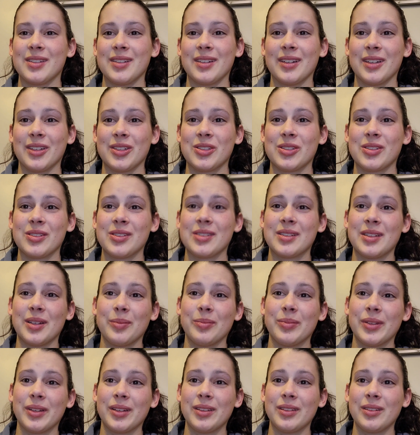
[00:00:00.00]
an extra step
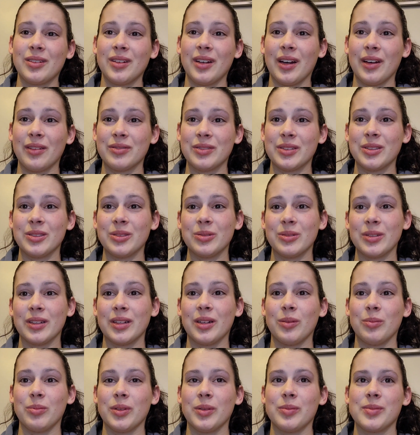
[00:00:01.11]
that you'll have to do to
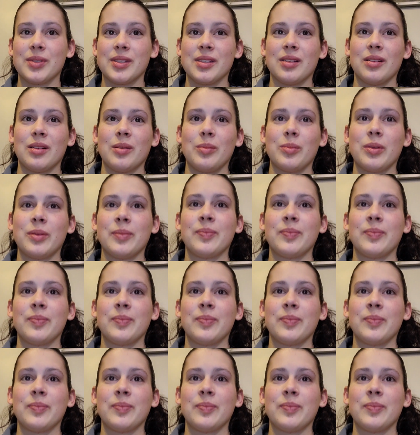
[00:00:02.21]
help them sit up.